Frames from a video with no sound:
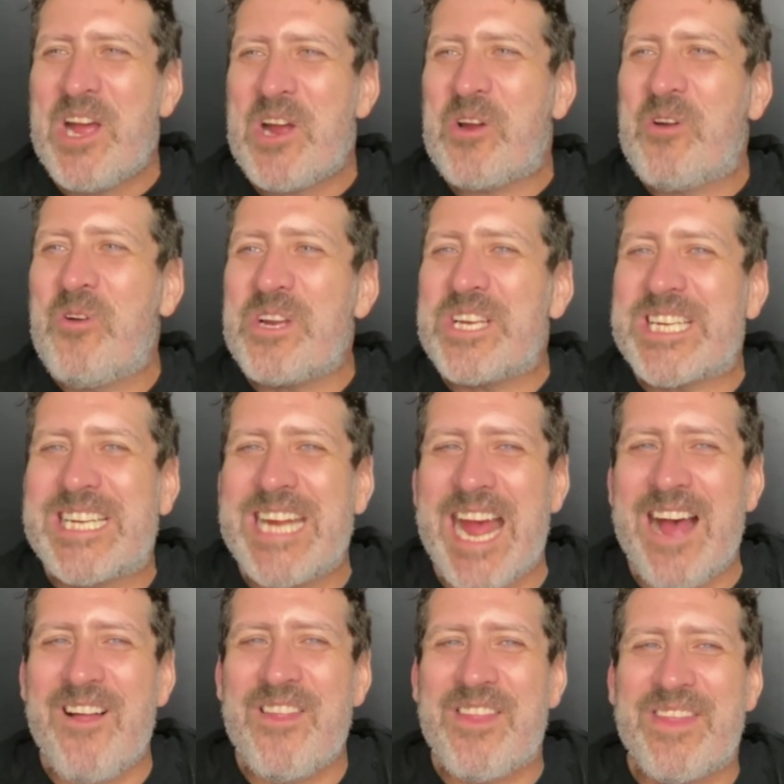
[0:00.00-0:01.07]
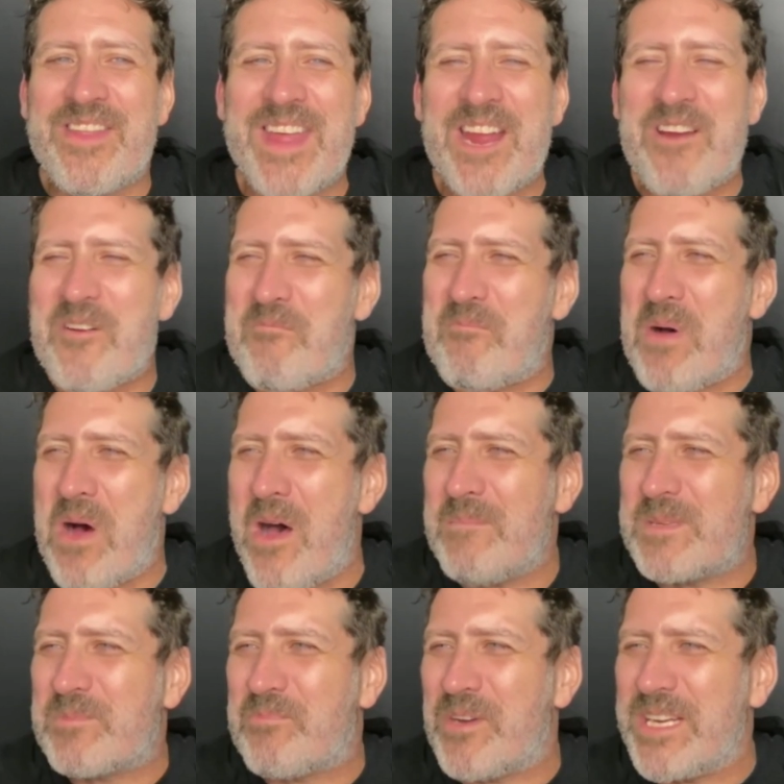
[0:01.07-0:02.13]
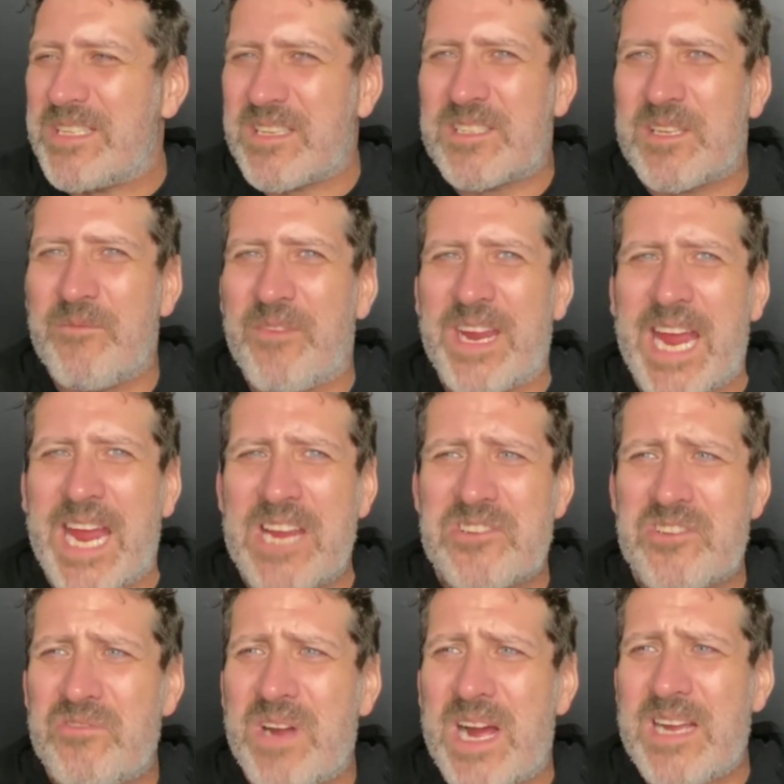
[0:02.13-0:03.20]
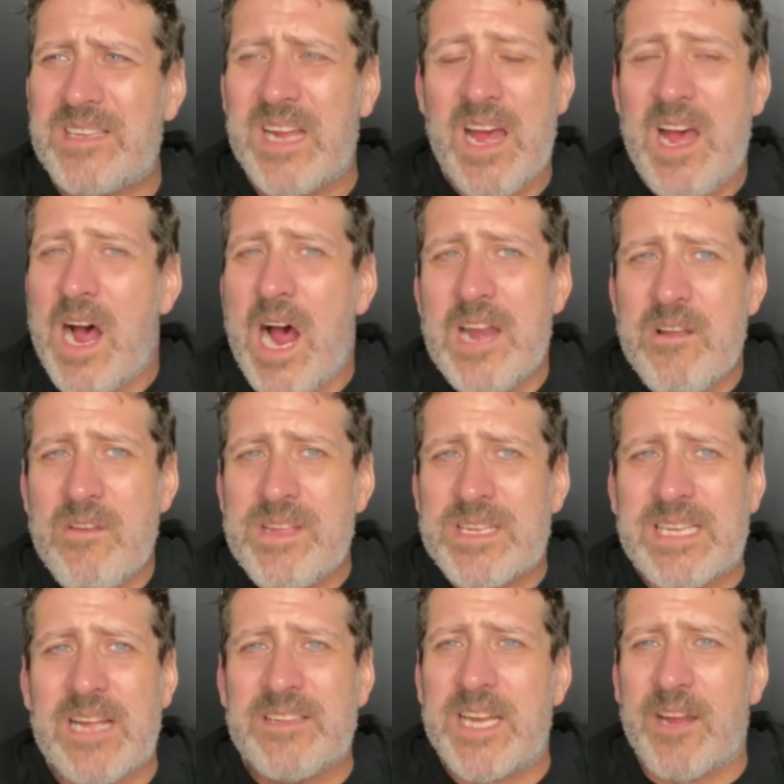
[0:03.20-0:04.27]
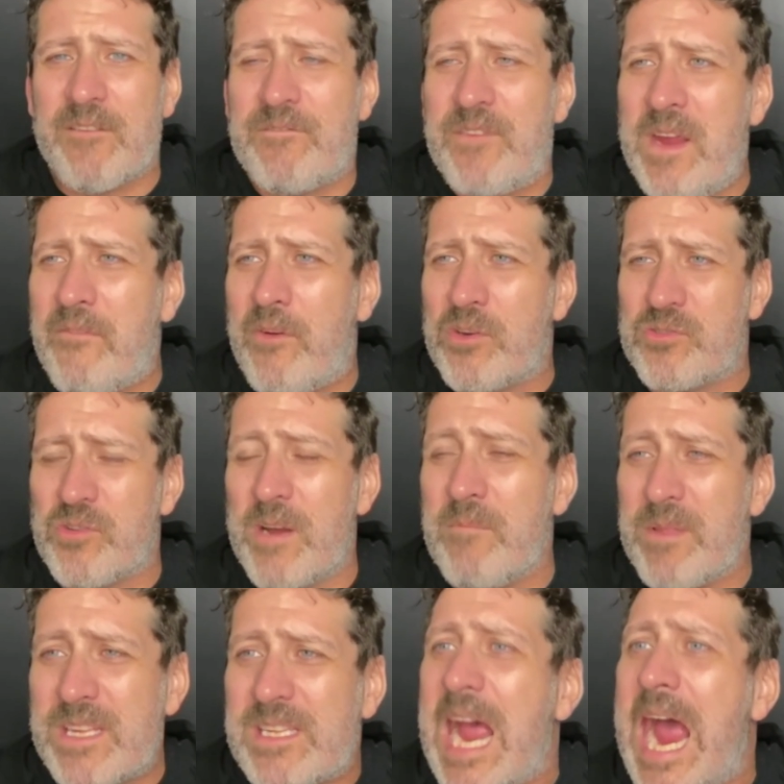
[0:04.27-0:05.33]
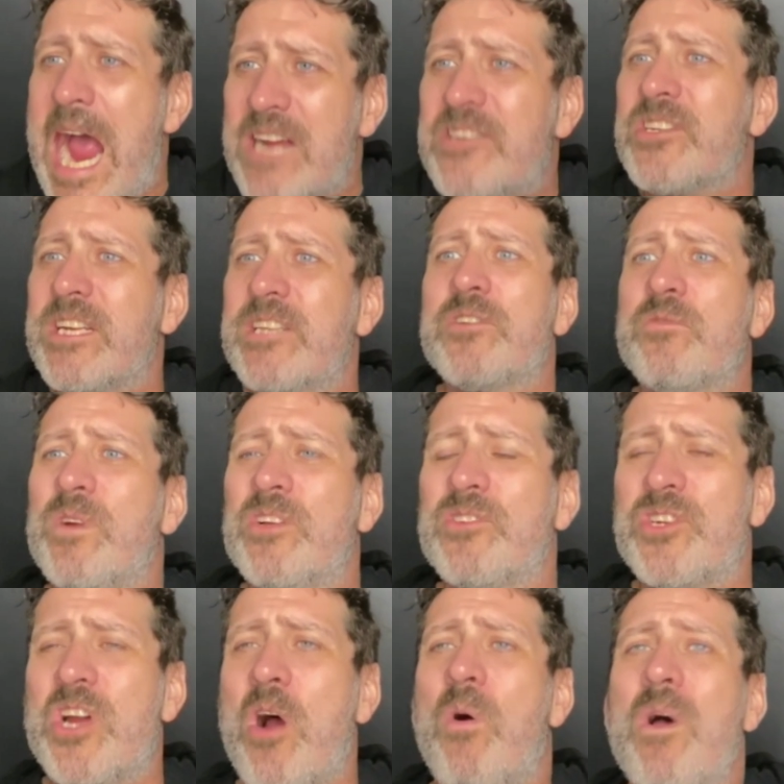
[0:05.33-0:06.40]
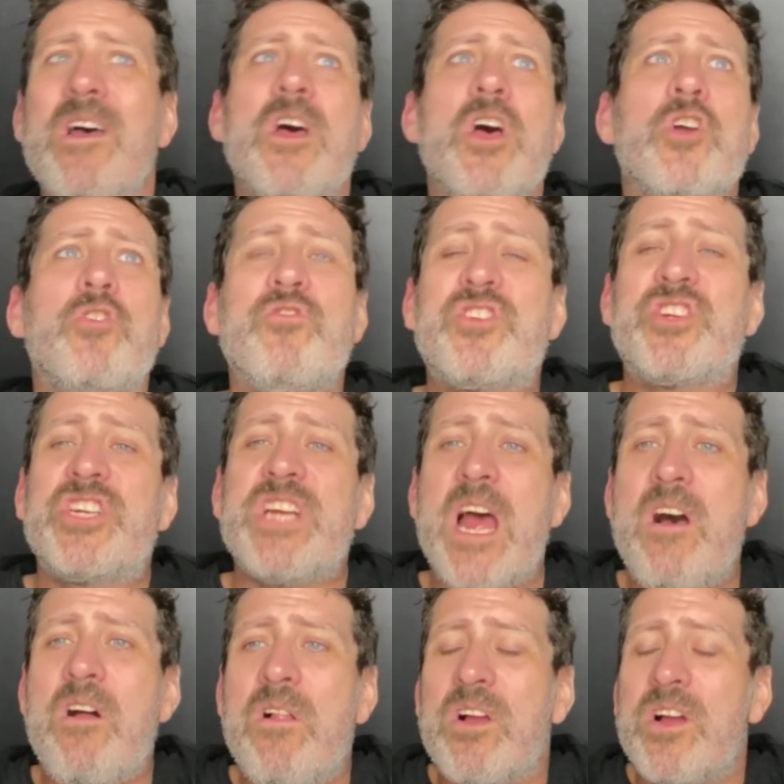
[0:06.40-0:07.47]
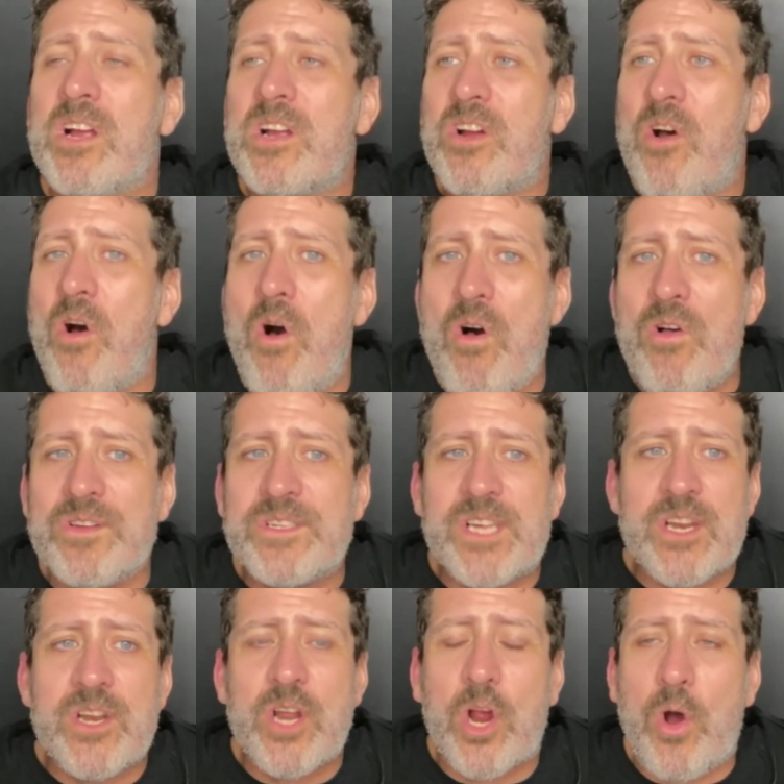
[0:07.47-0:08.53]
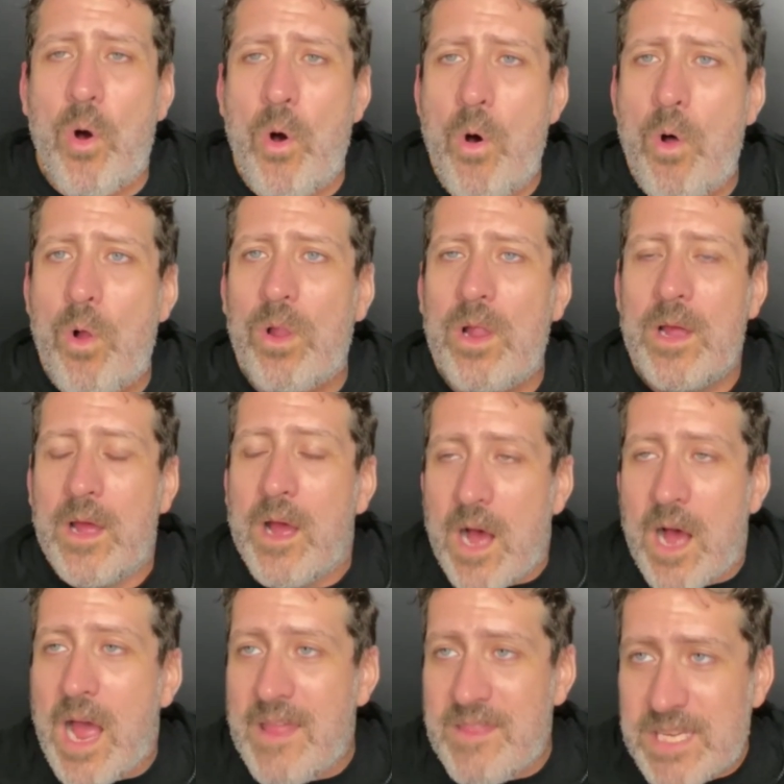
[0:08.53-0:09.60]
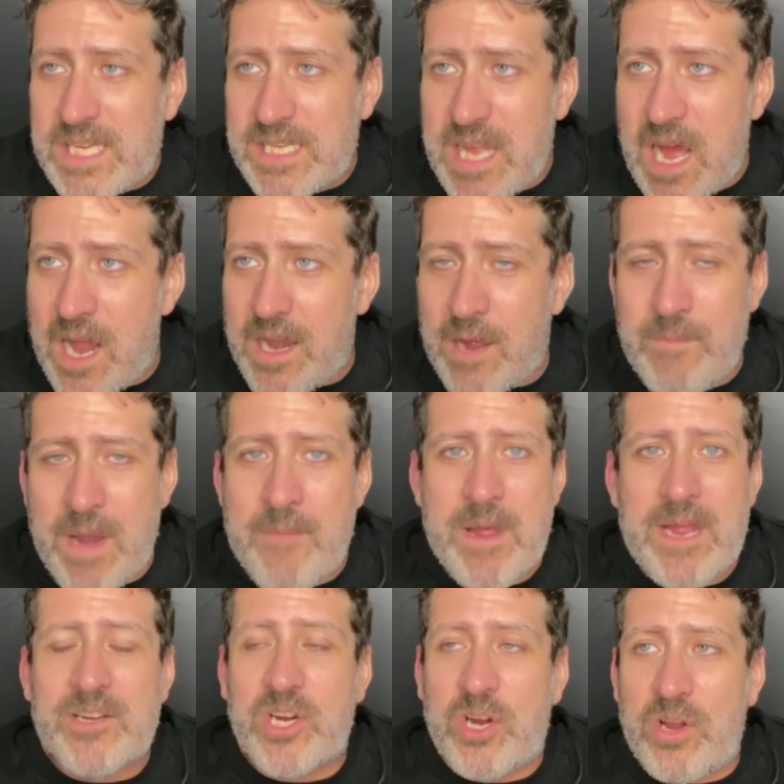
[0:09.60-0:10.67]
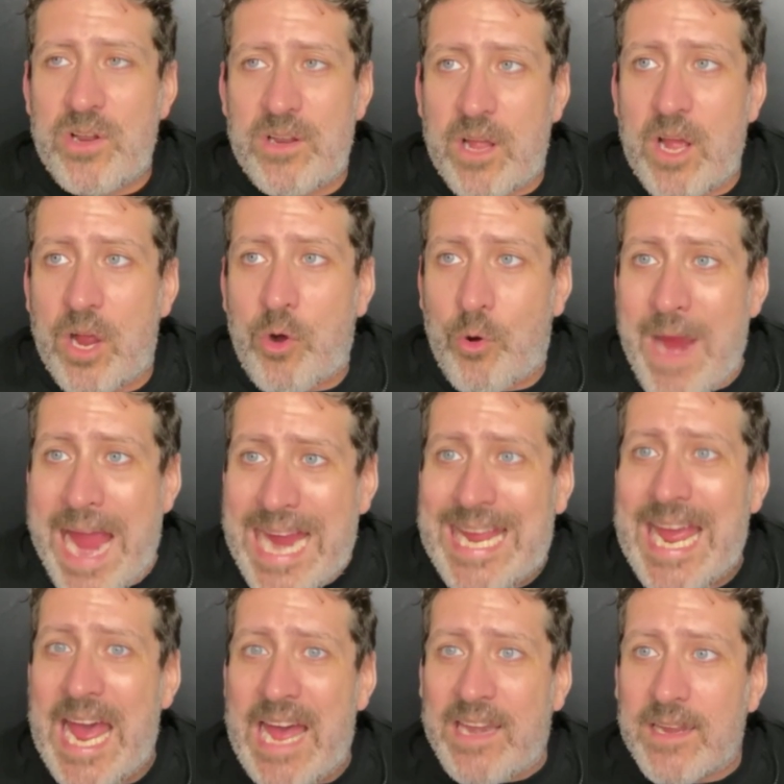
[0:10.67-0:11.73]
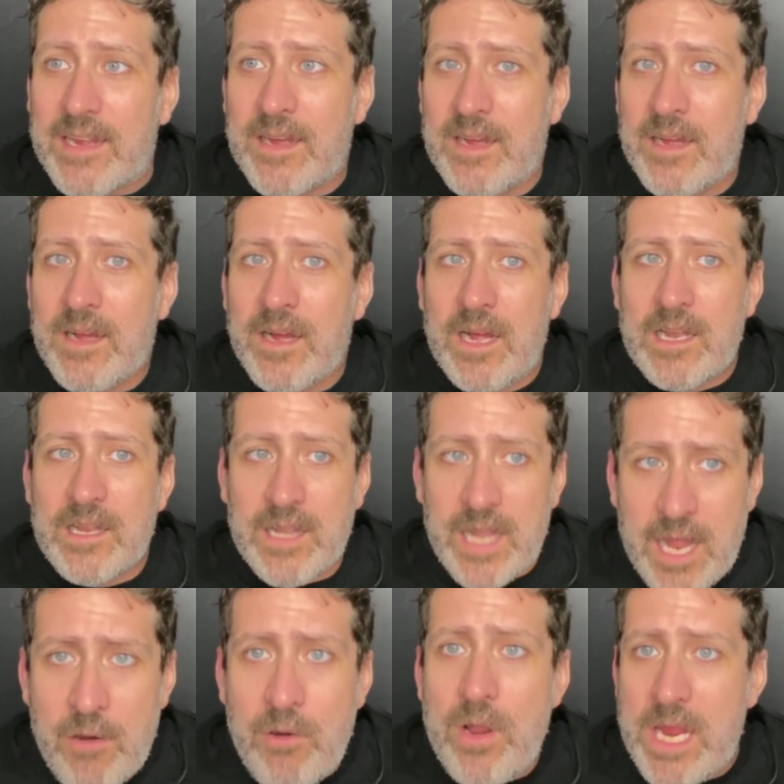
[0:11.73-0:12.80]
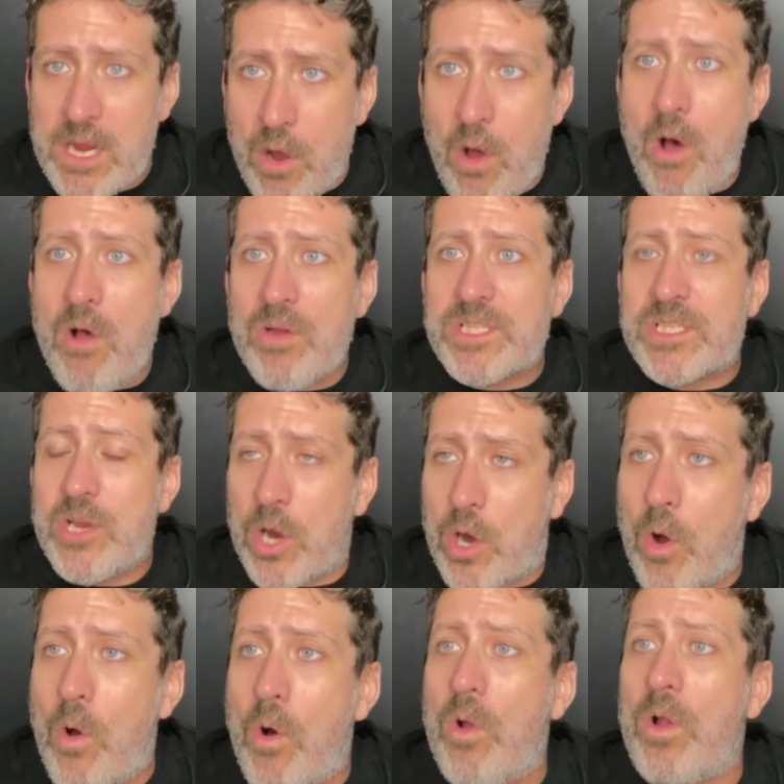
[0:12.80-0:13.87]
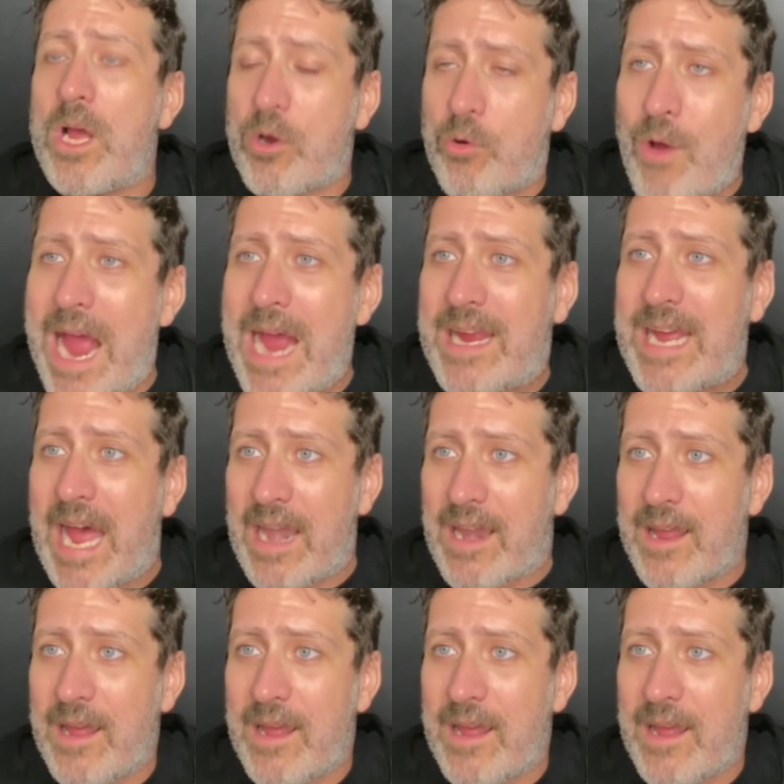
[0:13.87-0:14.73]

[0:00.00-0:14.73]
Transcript: Chrishell, they go to Palm Springs on some vacation, you guys. I know this sounds like a fever dream, but this actually is a real show. Chrishell calls Nicole, and this is not, I'm not making a crackhead. Literally calls Nicole a crackhead.